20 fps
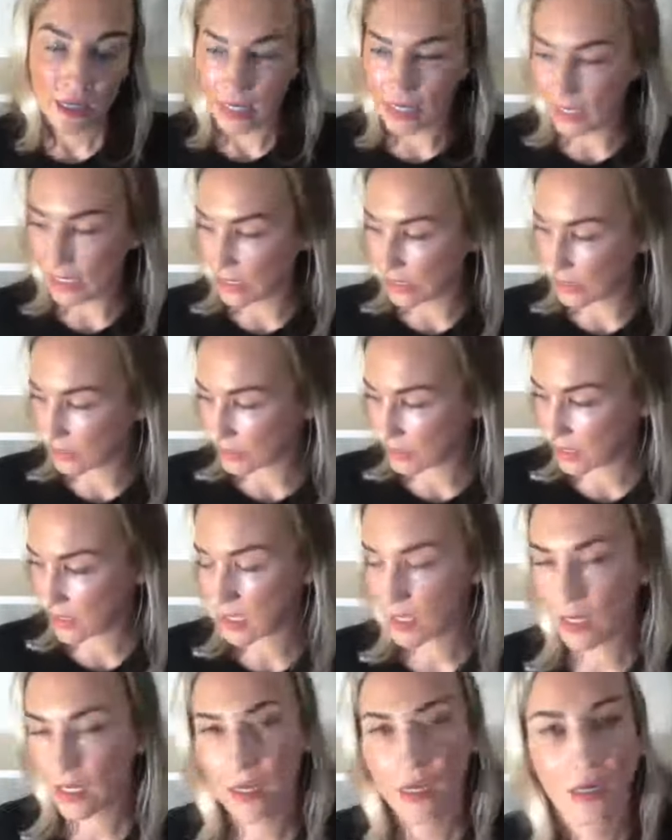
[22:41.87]
and
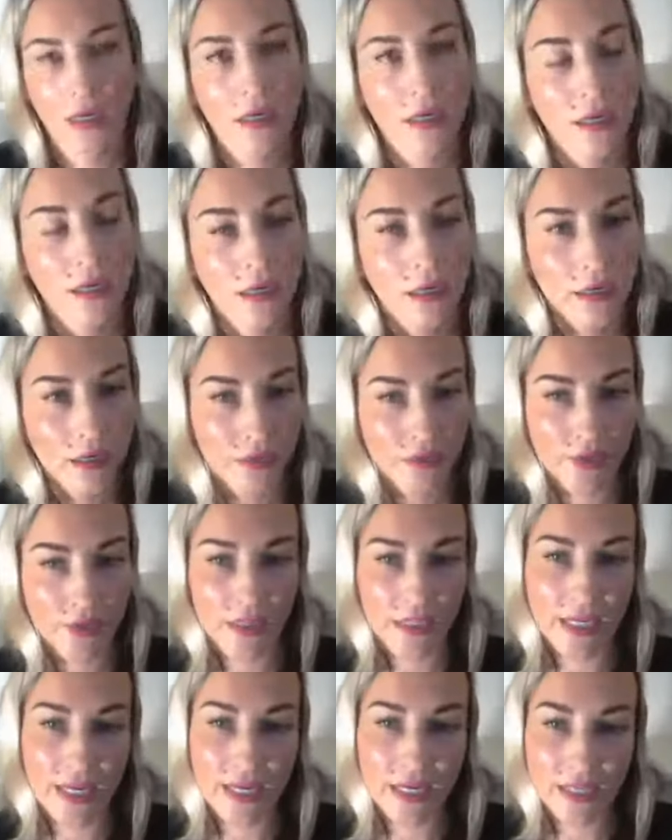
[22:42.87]

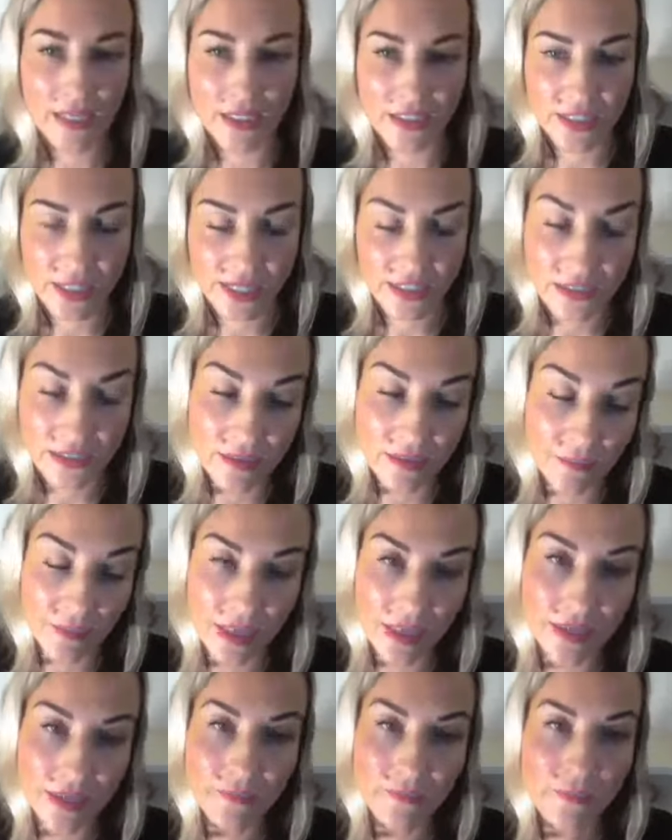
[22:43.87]
the lady said to
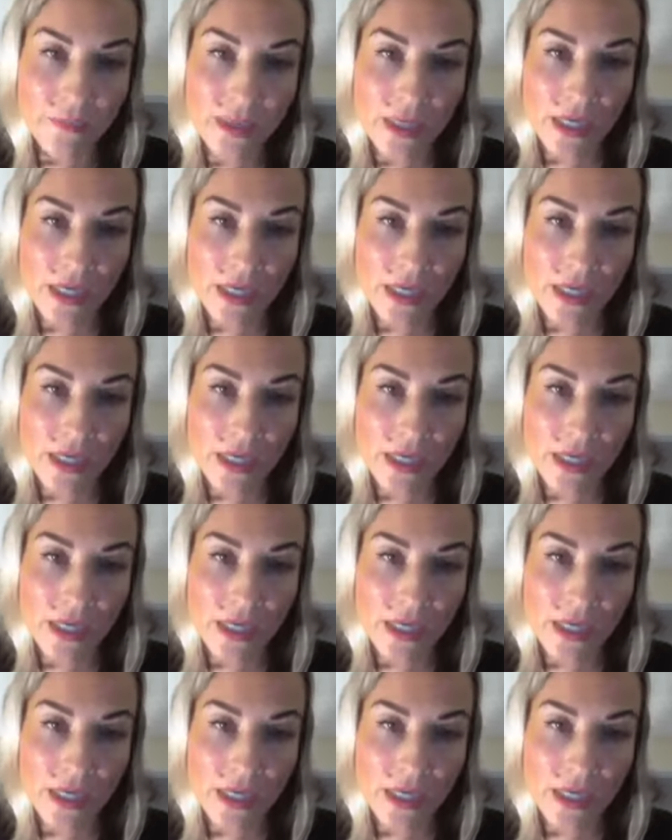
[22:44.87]
me,